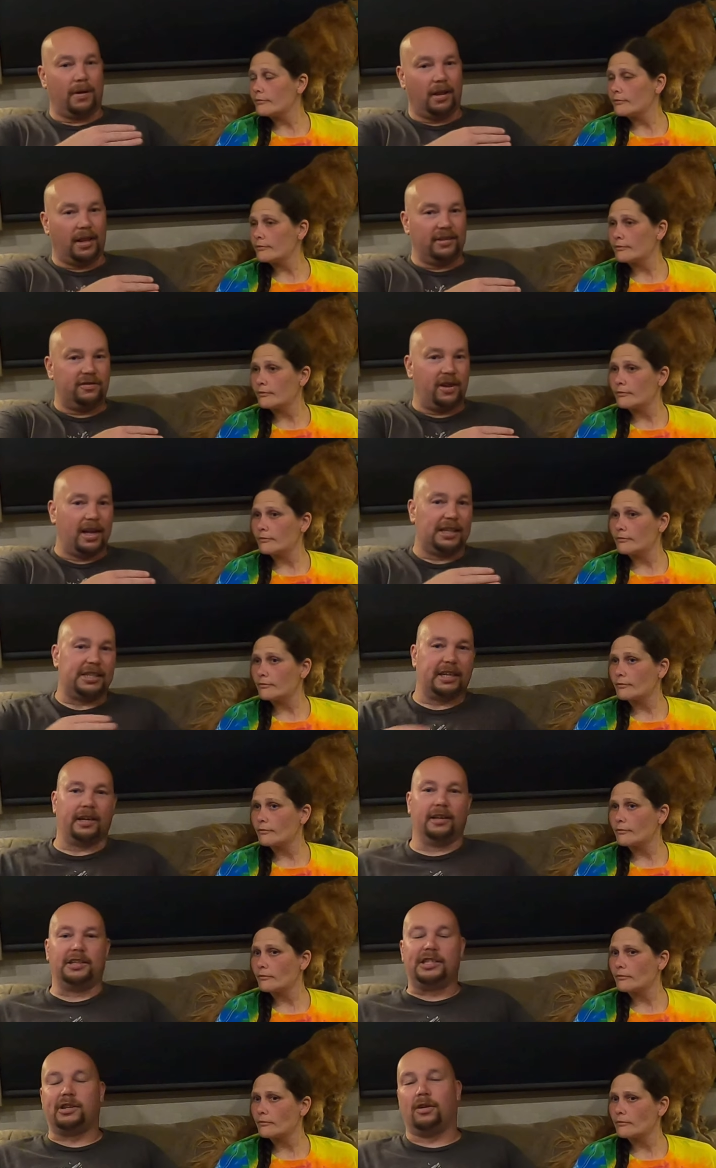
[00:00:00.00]
Speaker 1: I'm going to let
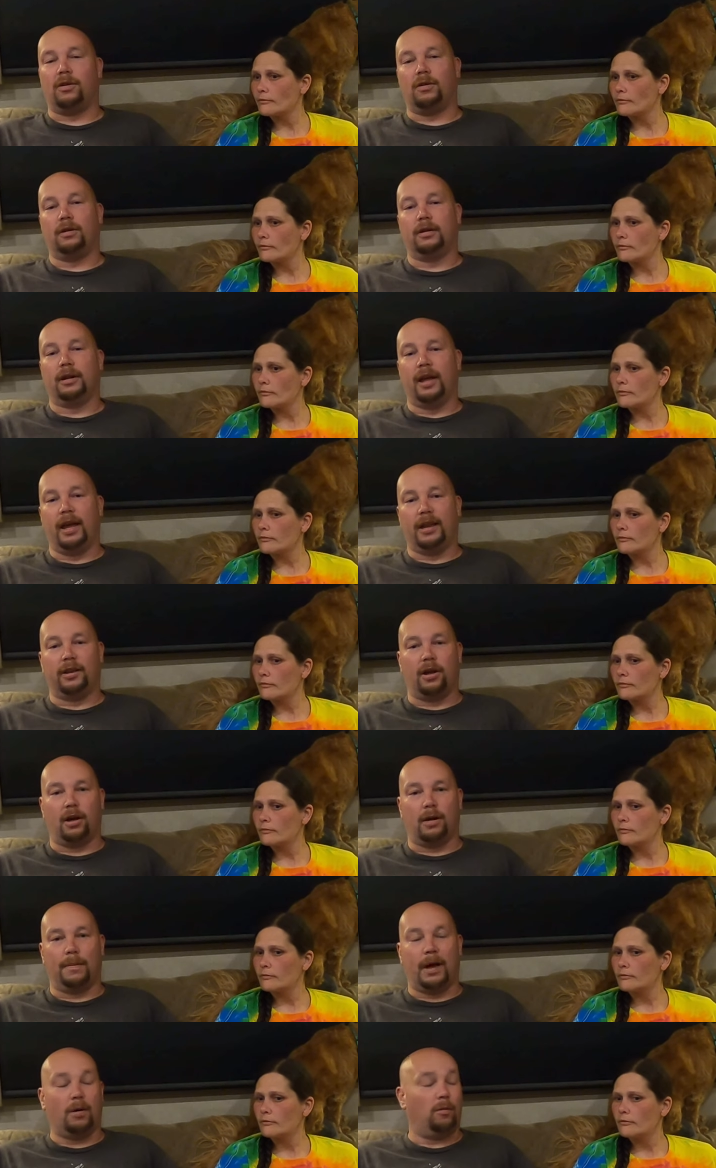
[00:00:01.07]
Jessica start and talk
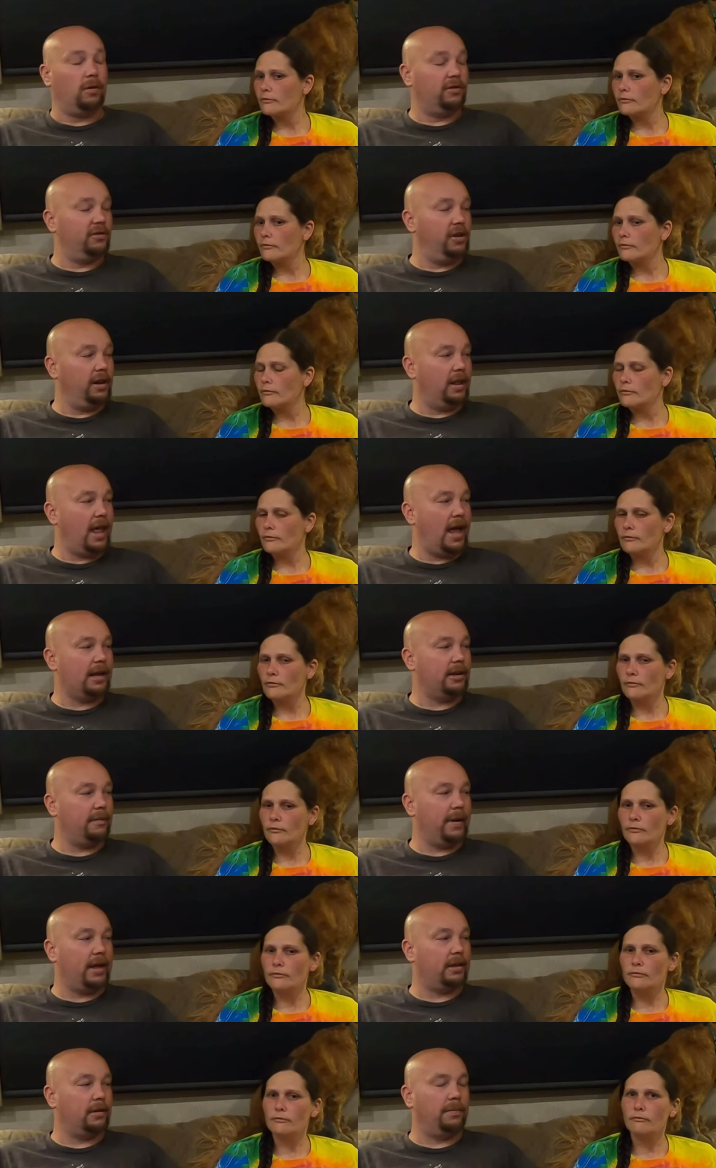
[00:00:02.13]
about what she liked
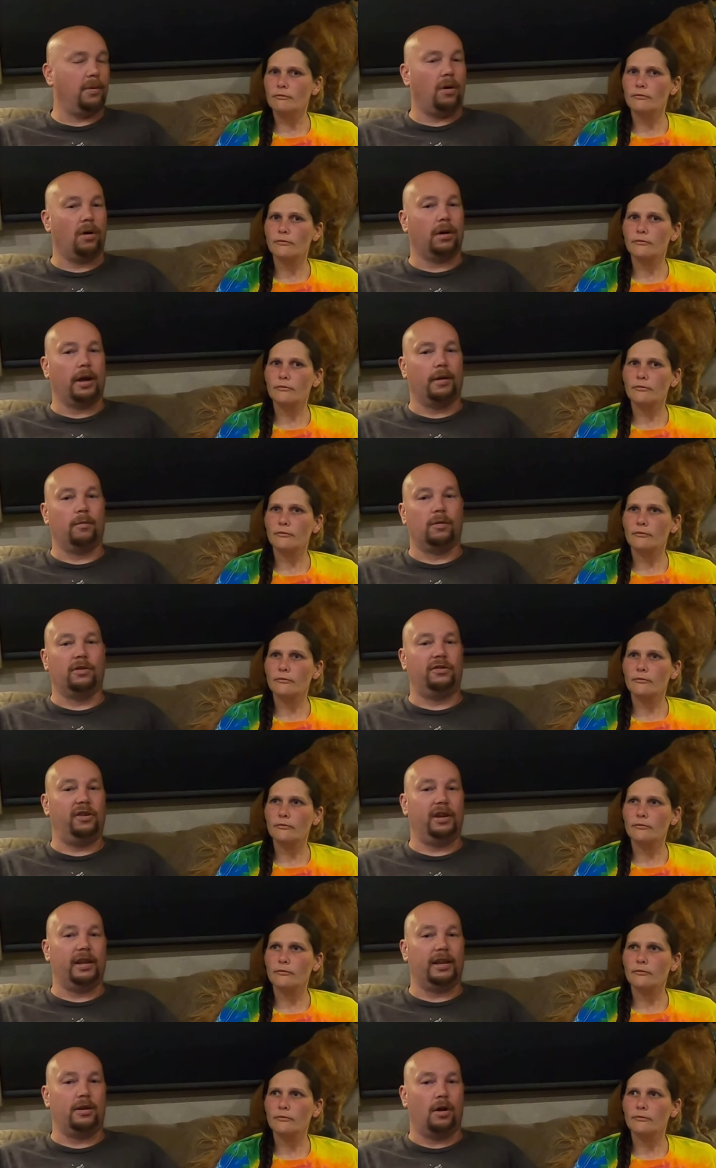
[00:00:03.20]
about the park and what
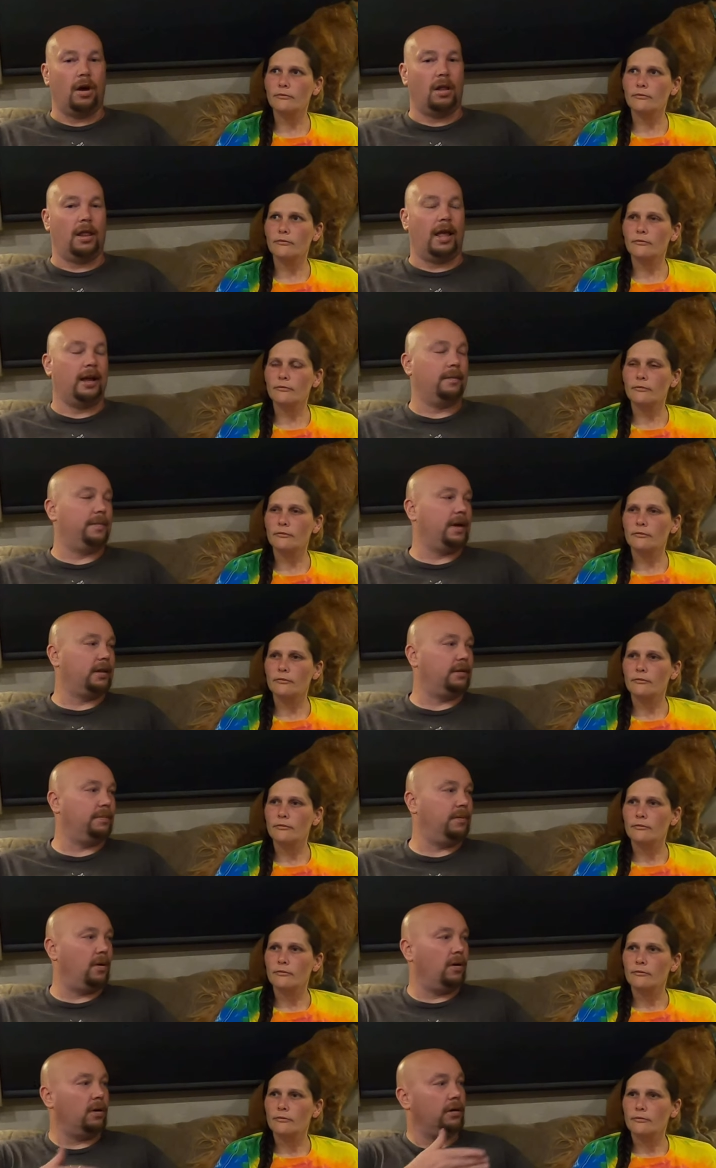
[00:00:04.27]
she did not like about the
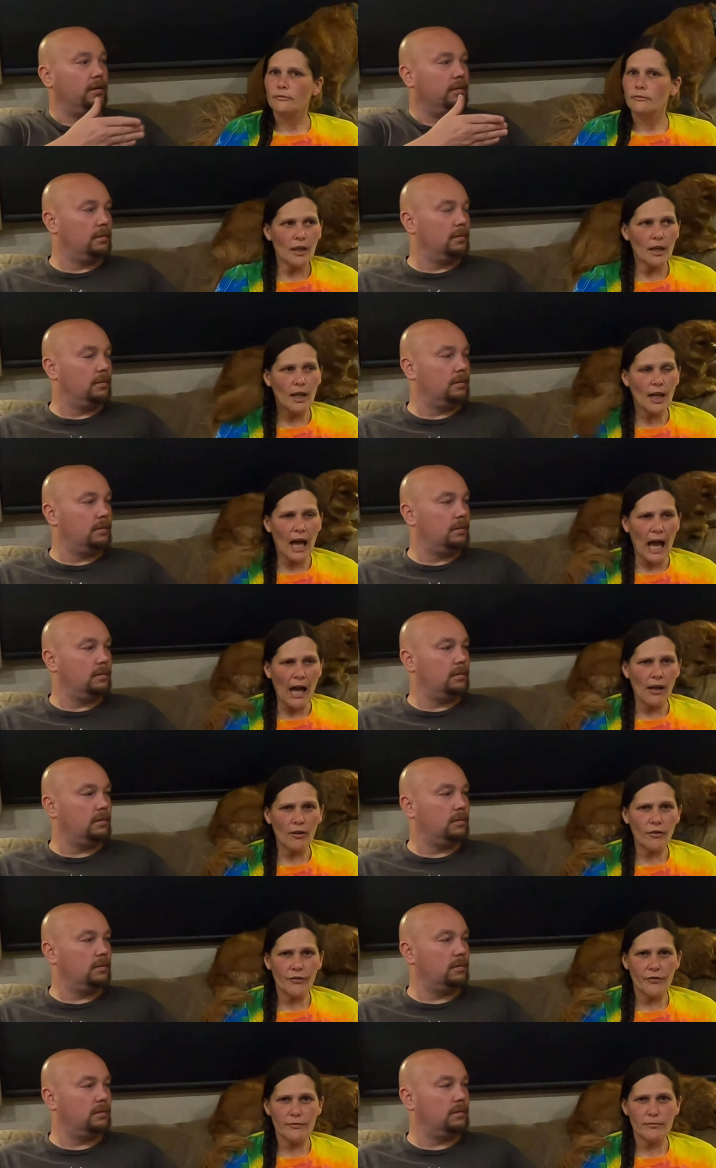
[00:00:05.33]
park.
Speaker 2: I'll
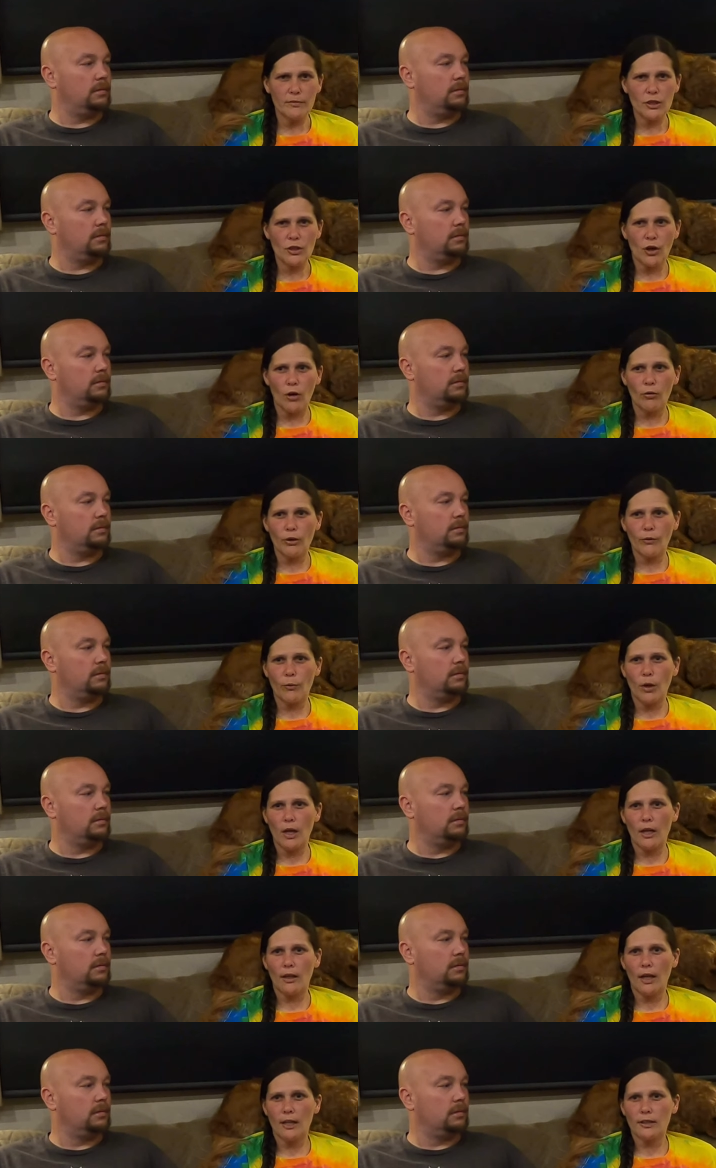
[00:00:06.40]
start with what I
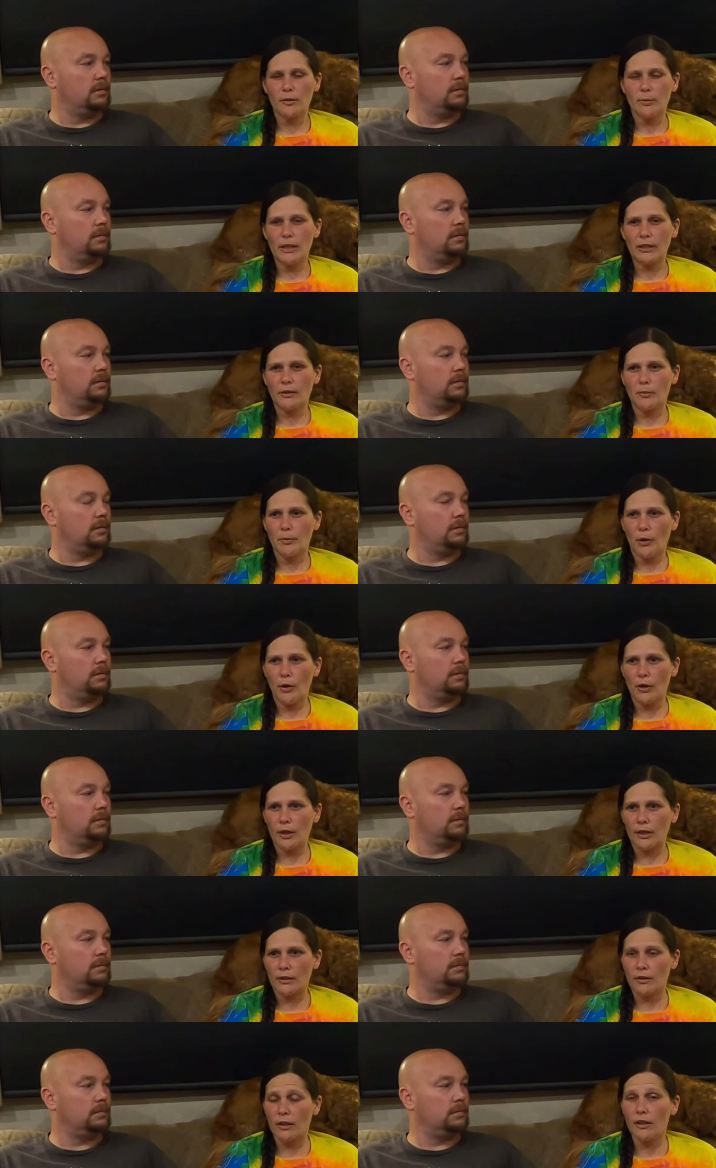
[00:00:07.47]
liked about the park.
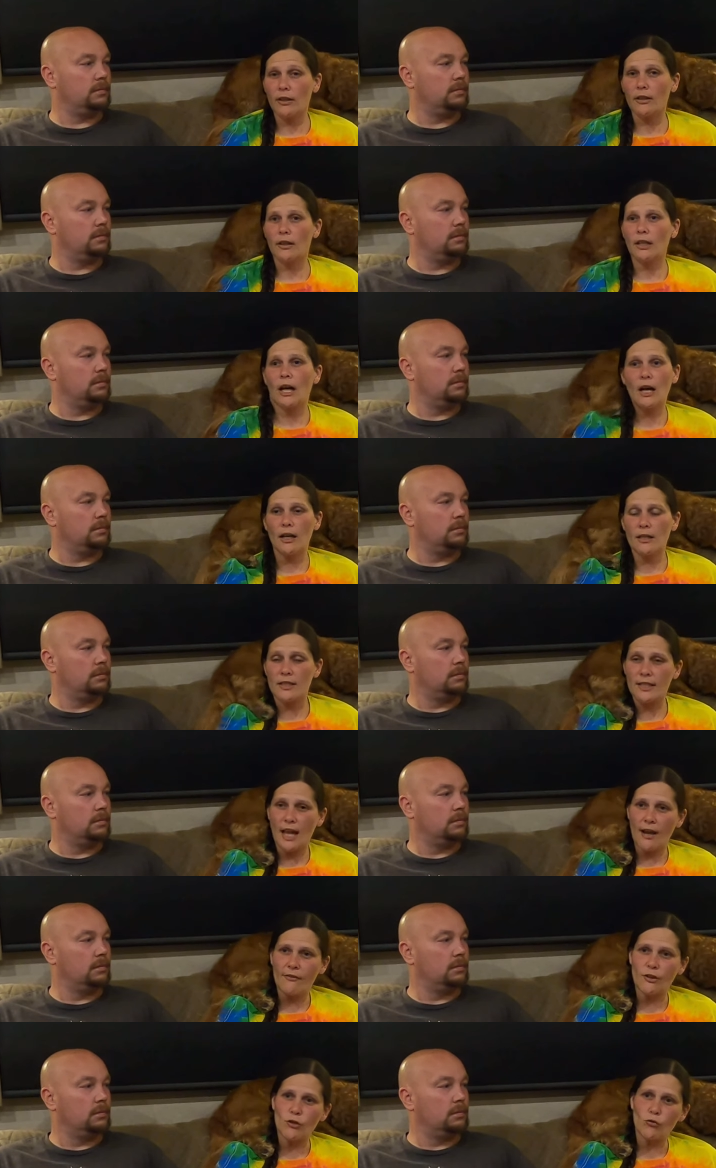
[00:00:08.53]
The uh,
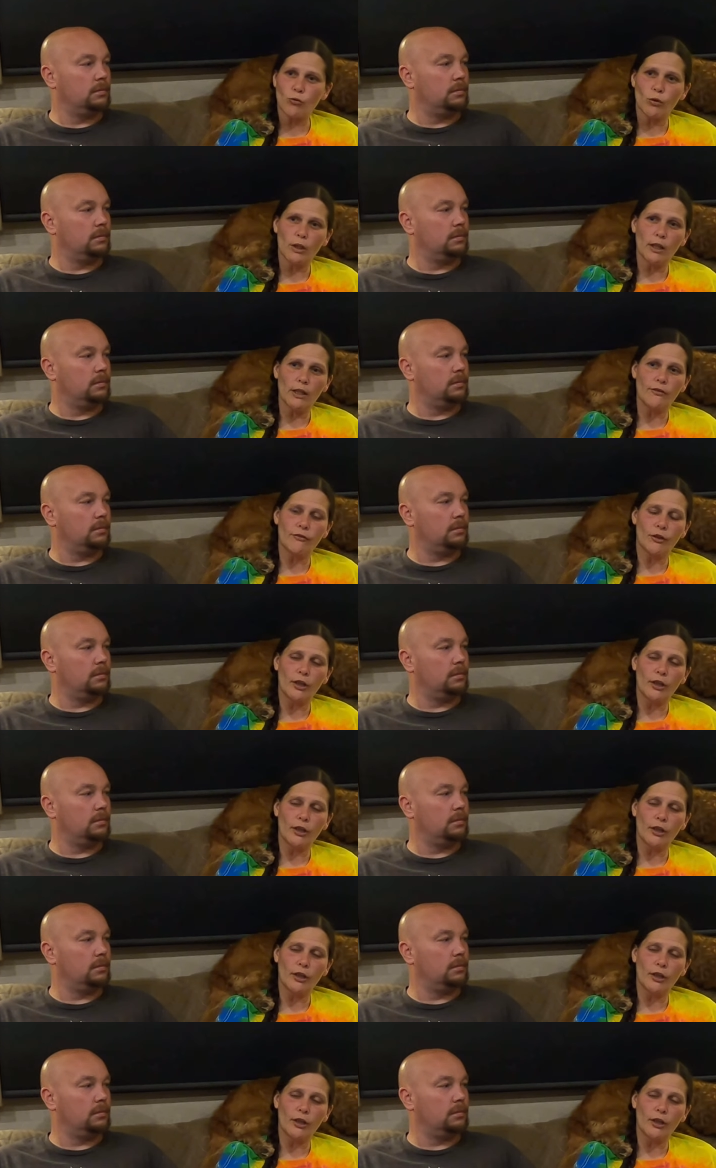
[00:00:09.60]
staff is really